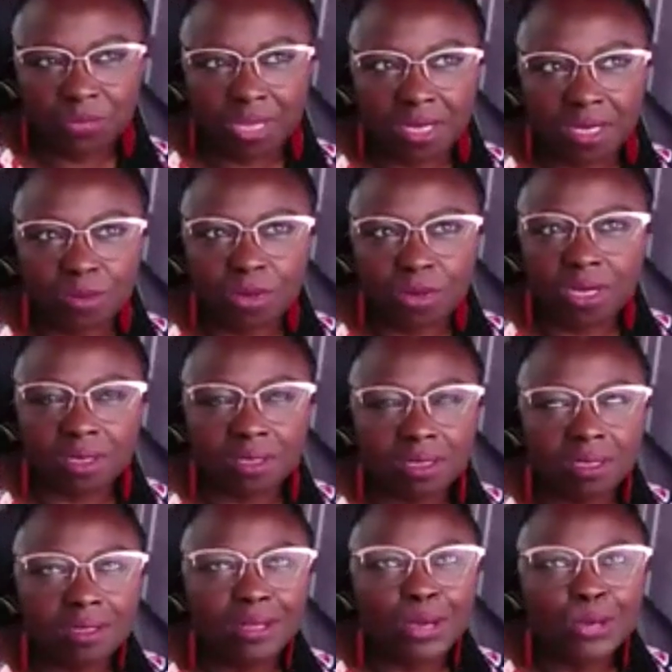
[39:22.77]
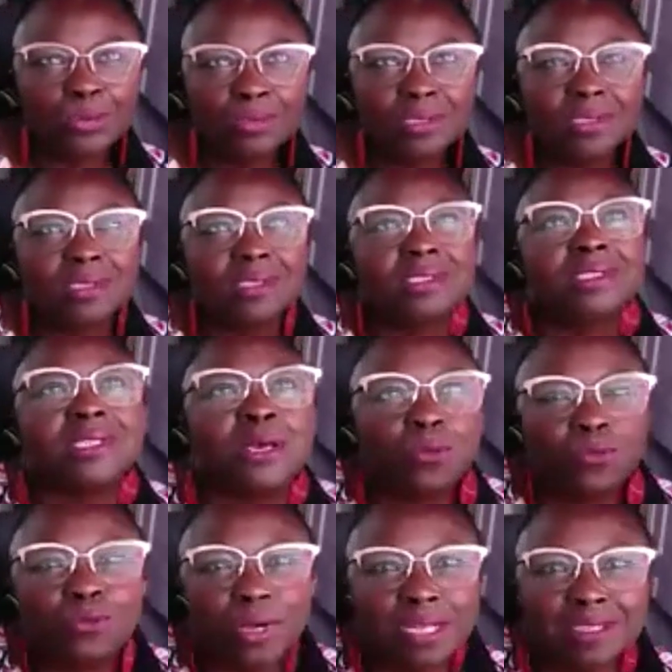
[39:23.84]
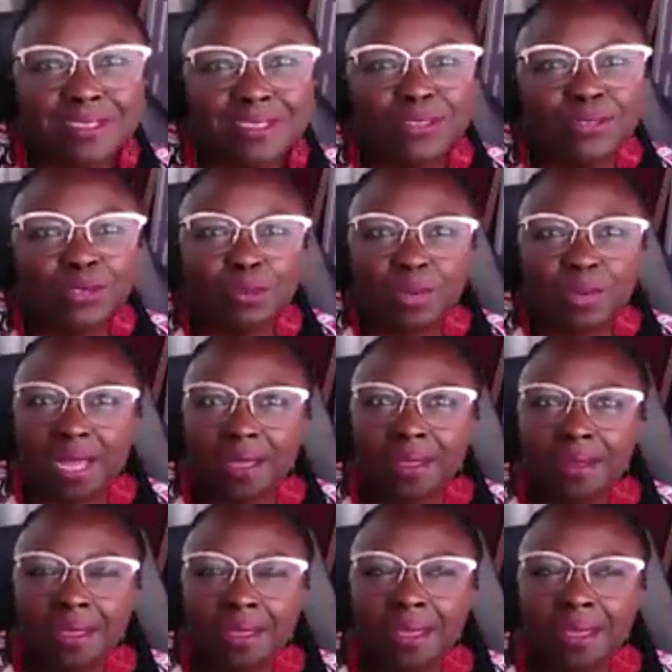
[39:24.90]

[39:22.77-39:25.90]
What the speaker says: A close relative of mine